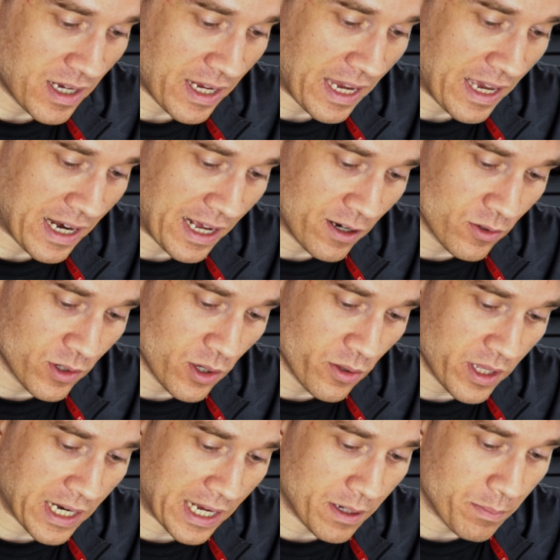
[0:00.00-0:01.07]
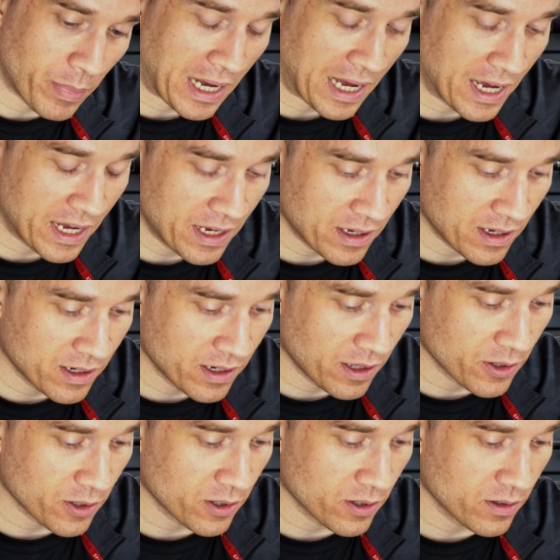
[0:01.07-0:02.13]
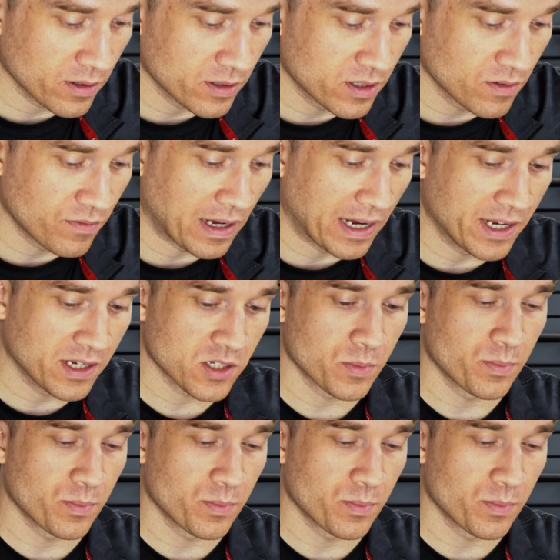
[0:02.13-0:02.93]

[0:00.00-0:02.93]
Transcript: Again, I don't know that I'd buy another Defiance,